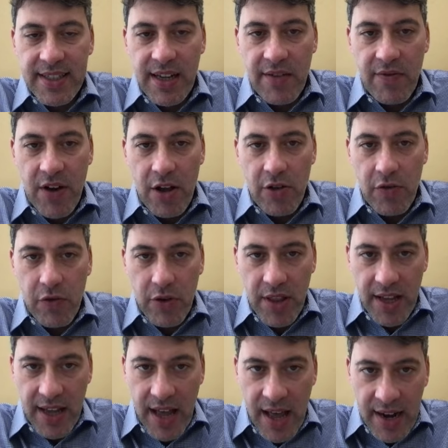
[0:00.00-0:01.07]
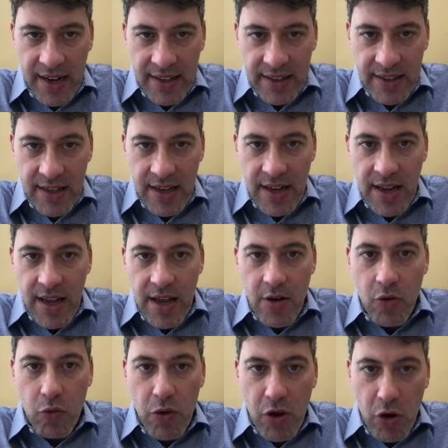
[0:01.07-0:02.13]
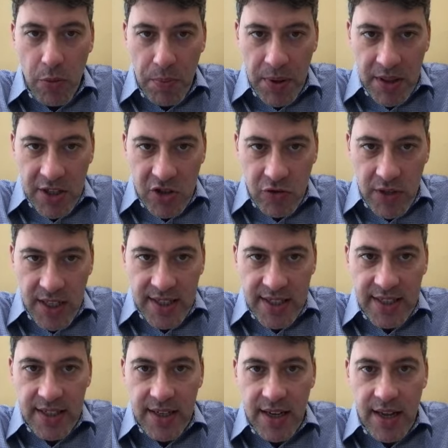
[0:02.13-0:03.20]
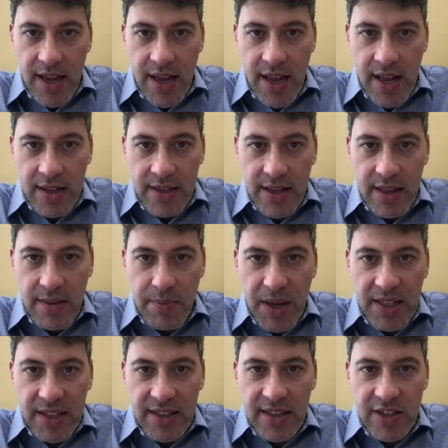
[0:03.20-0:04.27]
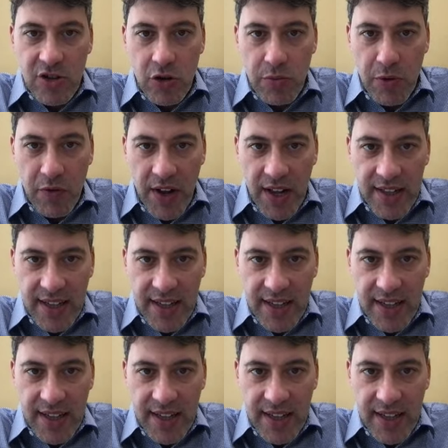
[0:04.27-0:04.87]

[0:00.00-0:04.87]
a value for the current. We open the switch and the battery does not provide